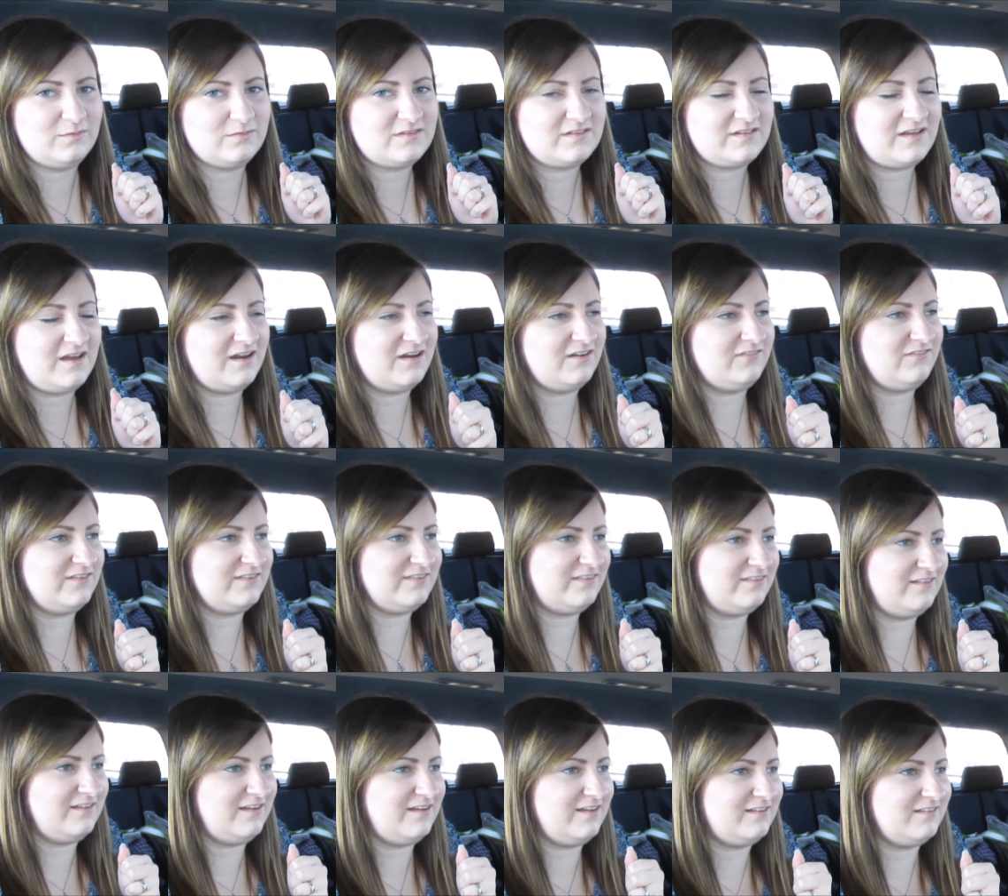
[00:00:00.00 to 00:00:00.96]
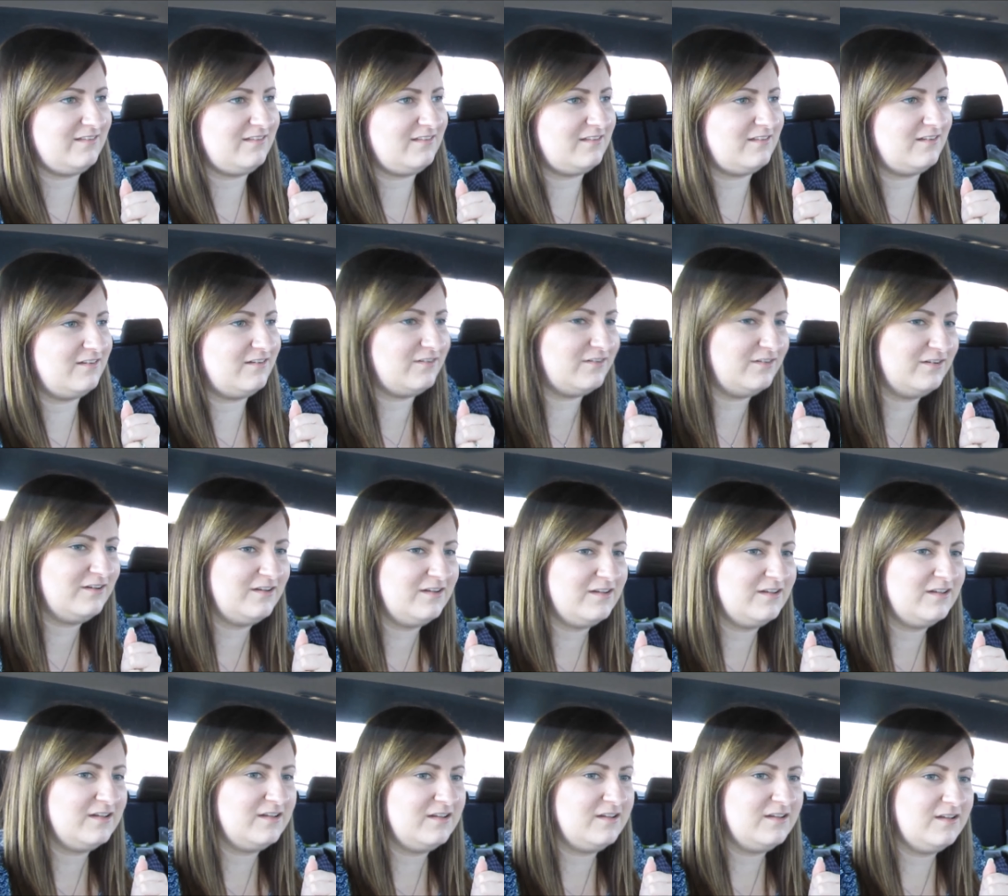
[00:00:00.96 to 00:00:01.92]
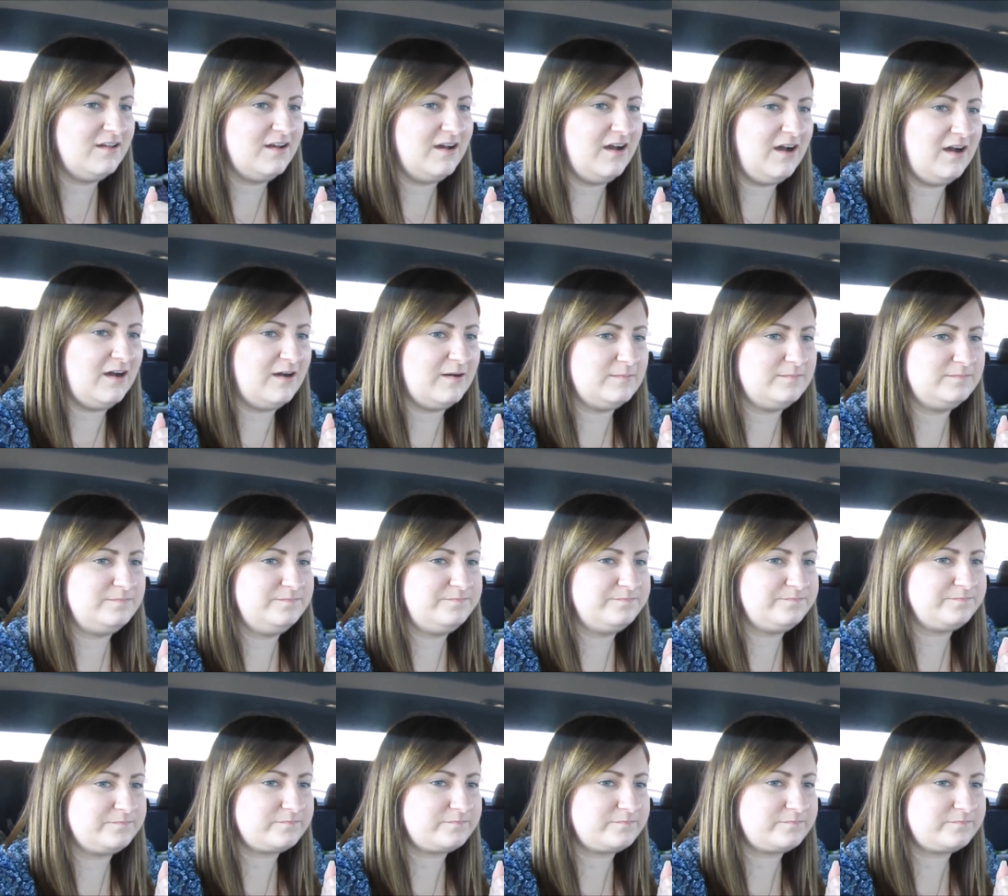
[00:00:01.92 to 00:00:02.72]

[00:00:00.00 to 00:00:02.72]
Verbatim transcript: it's kind of I mean, insane. So, um,